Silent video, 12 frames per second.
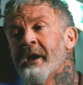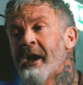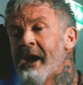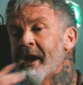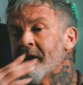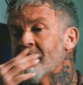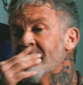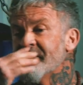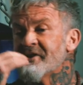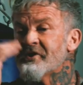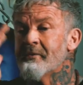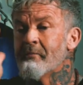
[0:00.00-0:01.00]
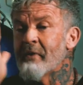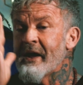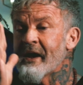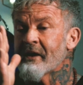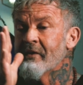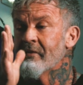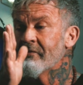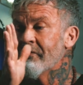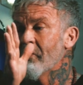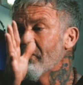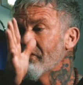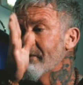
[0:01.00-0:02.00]
And condition black
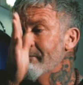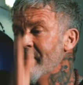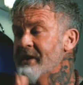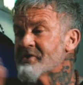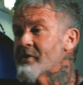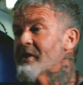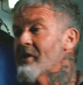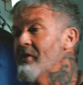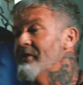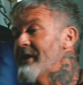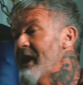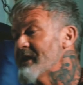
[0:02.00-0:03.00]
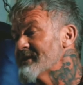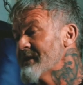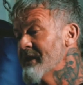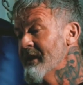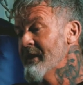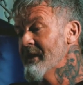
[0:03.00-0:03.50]
for the military context